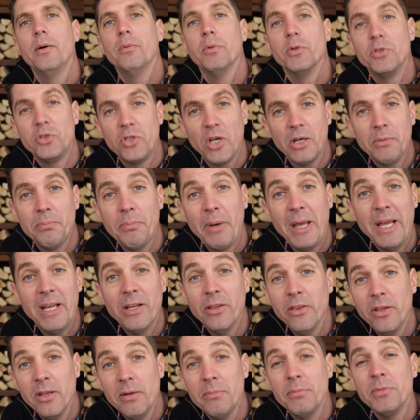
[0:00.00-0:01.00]
and we'll check back
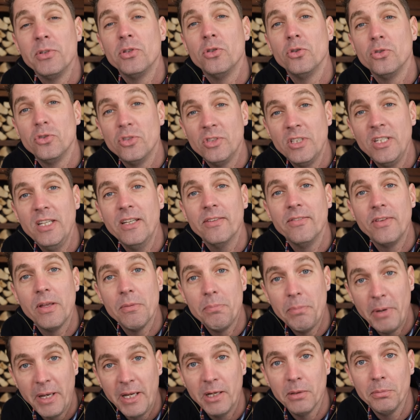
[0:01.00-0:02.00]
on them to see if
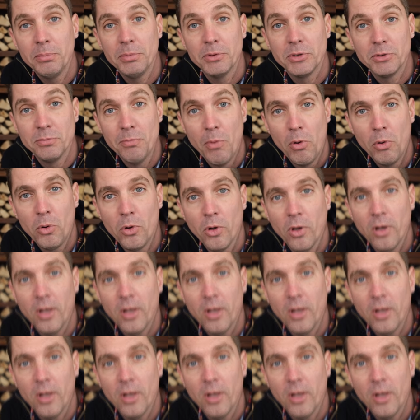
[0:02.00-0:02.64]
they pick up a smoke